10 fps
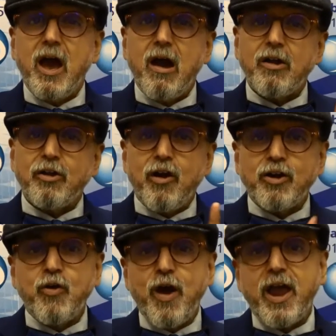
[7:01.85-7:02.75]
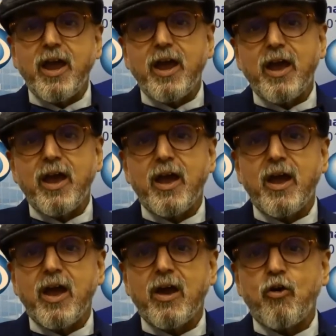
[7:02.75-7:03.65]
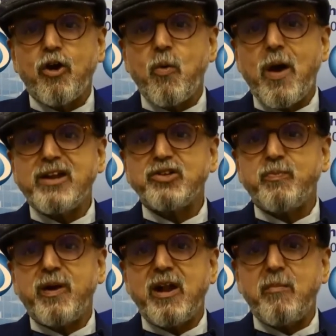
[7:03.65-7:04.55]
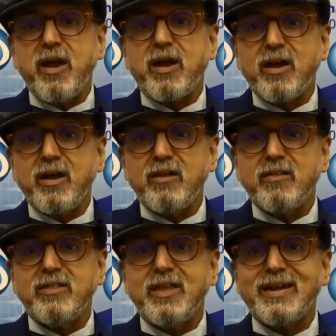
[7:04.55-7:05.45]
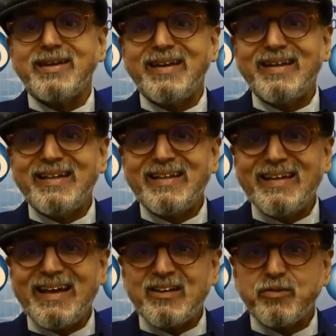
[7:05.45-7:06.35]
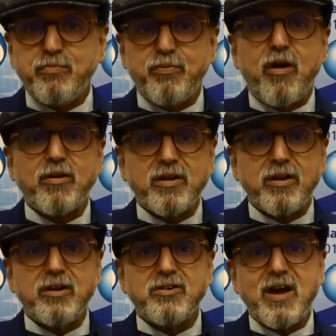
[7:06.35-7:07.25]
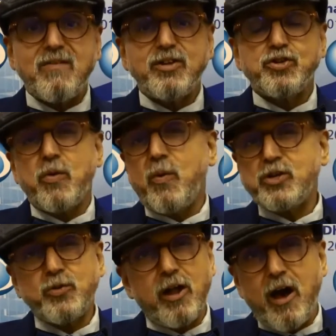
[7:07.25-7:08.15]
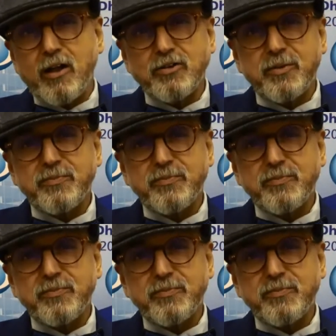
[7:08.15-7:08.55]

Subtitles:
an ongoing coronavirus pandemic that has brought travel to a virtual halt.